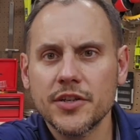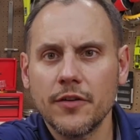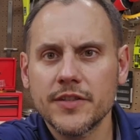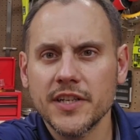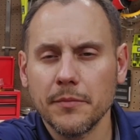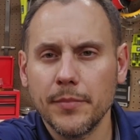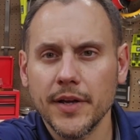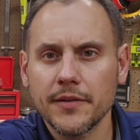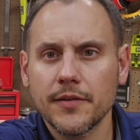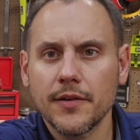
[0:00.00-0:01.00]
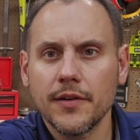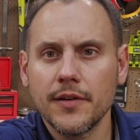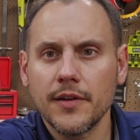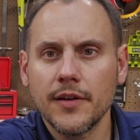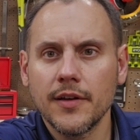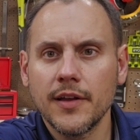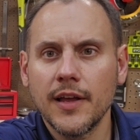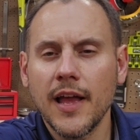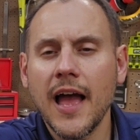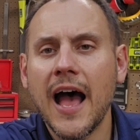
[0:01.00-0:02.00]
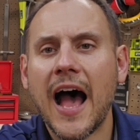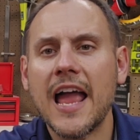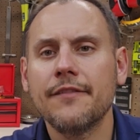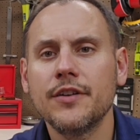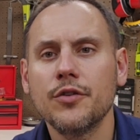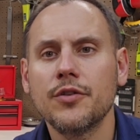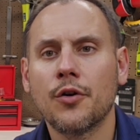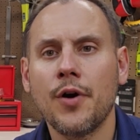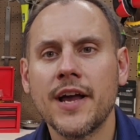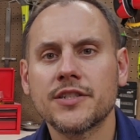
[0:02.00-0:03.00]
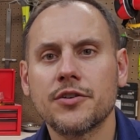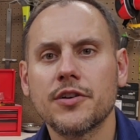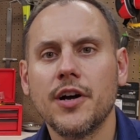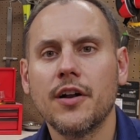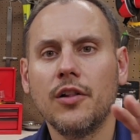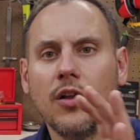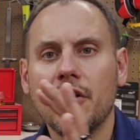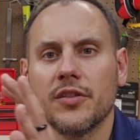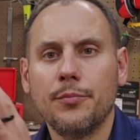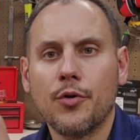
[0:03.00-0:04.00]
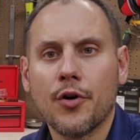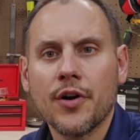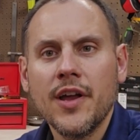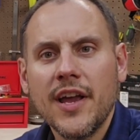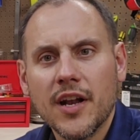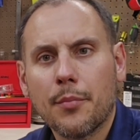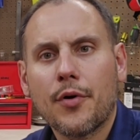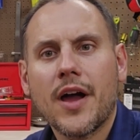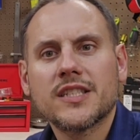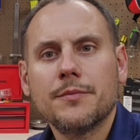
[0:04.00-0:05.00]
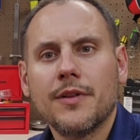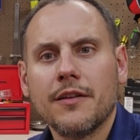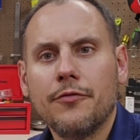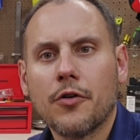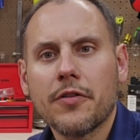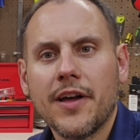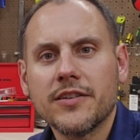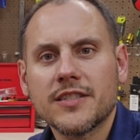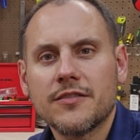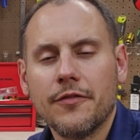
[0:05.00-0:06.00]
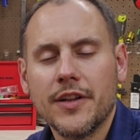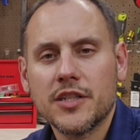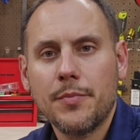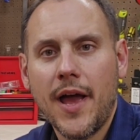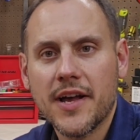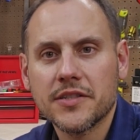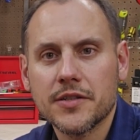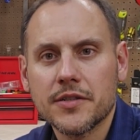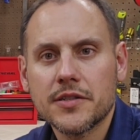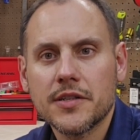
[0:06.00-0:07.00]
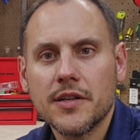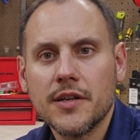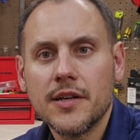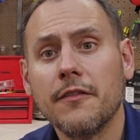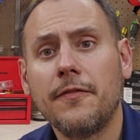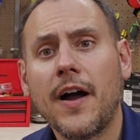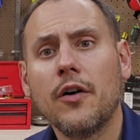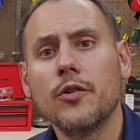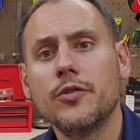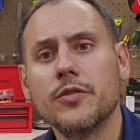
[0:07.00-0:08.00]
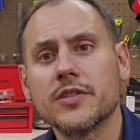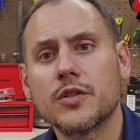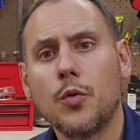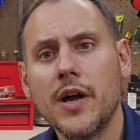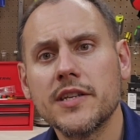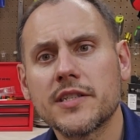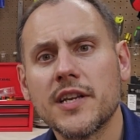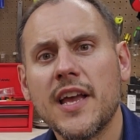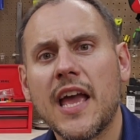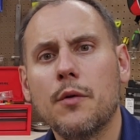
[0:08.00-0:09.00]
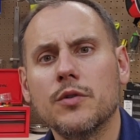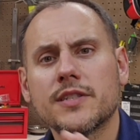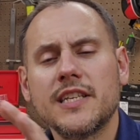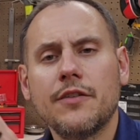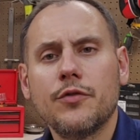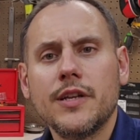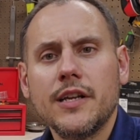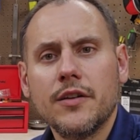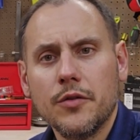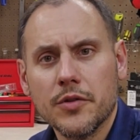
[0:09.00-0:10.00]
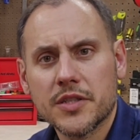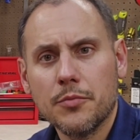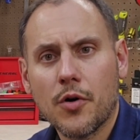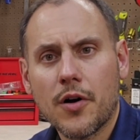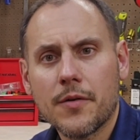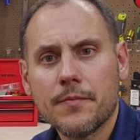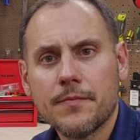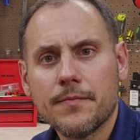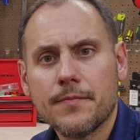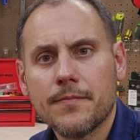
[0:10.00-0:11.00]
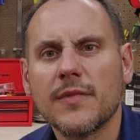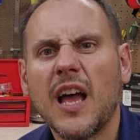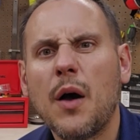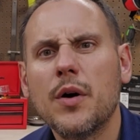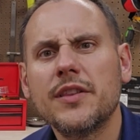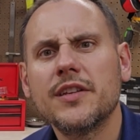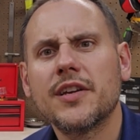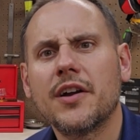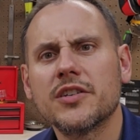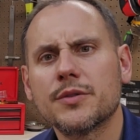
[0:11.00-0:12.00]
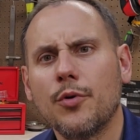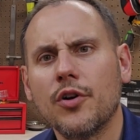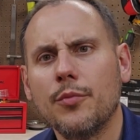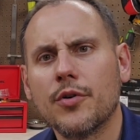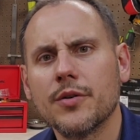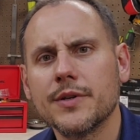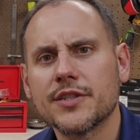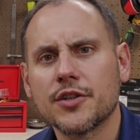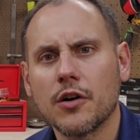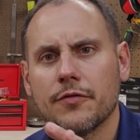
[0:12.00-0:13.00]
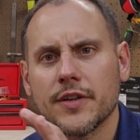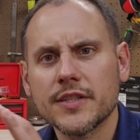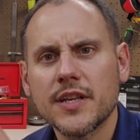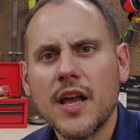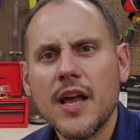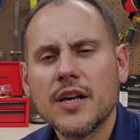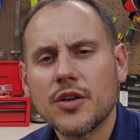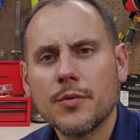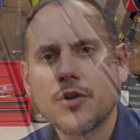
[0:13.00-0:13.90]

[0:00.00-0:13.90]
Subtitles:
surfacing bit. I have it doing a raster cut along the board in approximately 4/1000 of an inch passes. The file will do this twice and we'll see if we need to do this more. I want the entire spoil board to be surfaced, so I'm